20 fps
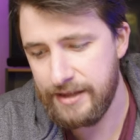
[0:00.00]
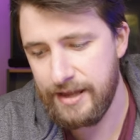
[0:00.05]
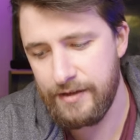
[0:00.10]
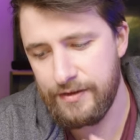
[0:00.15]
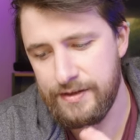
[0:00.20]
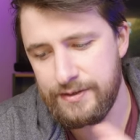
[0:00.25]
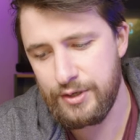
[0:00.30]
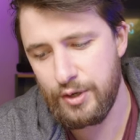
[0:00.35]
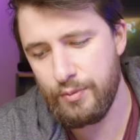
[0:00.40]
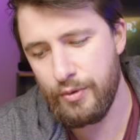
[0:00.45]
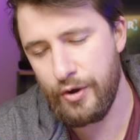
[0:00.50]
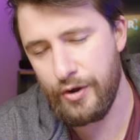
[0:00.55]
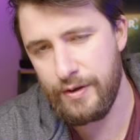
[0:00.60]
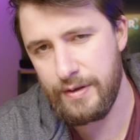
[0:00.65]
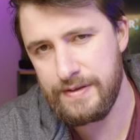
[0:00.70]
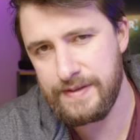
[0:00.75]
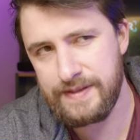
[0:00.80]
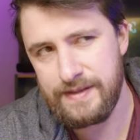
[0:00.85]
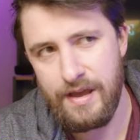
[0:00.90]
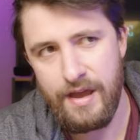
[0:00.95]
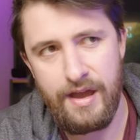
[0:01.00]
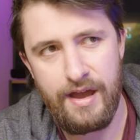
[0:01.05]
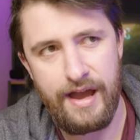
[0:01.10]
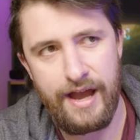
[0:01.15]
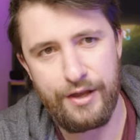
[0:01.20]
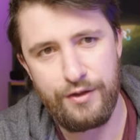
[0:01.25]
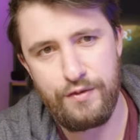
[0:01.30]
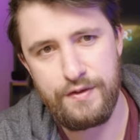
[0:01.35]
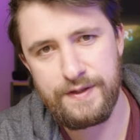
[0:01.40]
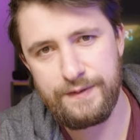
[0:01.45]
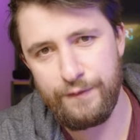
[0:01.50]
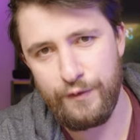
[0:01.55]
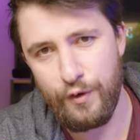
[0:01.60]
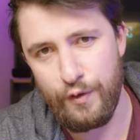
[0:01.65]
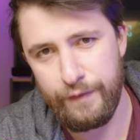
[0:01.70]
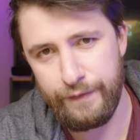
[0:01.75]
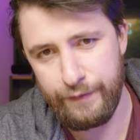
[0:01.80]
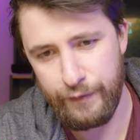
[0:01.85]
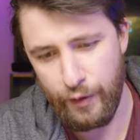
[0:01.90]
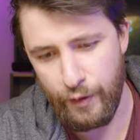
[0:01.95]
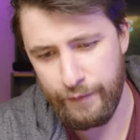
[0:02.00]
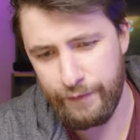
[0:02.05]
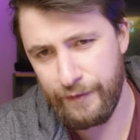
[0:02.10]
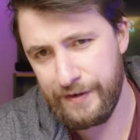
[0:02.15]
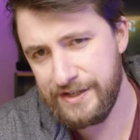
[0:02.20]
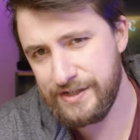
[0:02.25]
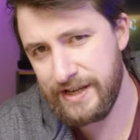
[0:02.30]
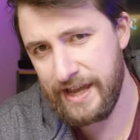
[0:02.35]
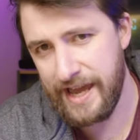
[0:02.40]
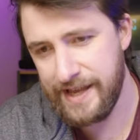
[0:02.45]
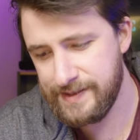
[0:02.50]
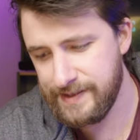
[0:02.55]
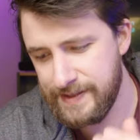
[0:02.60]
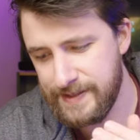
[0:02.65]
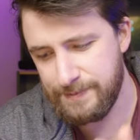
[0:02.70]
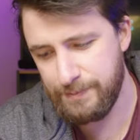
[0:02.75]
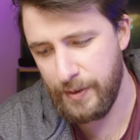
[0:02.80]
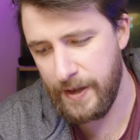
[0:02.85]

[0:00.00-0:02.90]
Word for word: The other two modes are useful for fringe cases,